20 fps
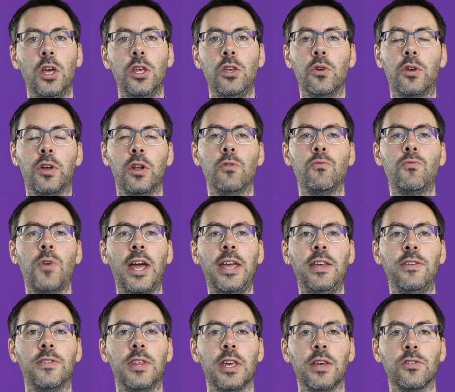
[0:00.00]
You can
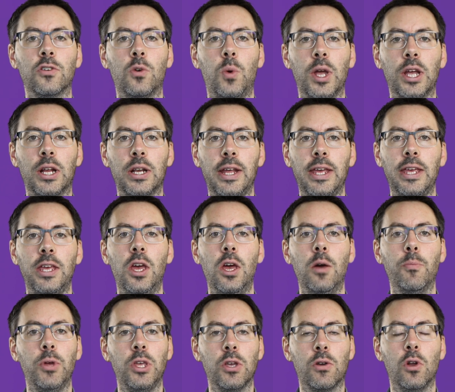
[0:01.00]
erase things quickly,
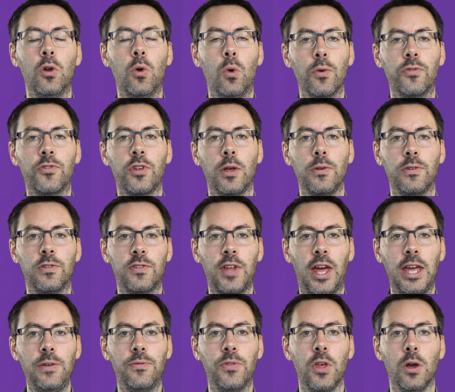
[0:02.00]
but you can also
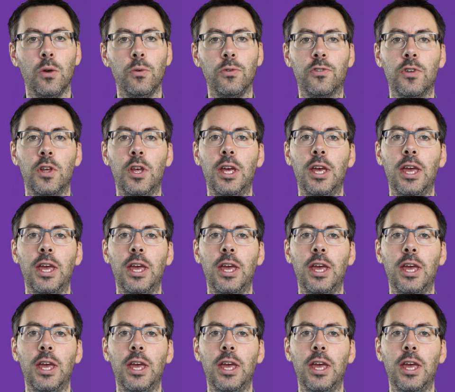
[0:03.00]
save those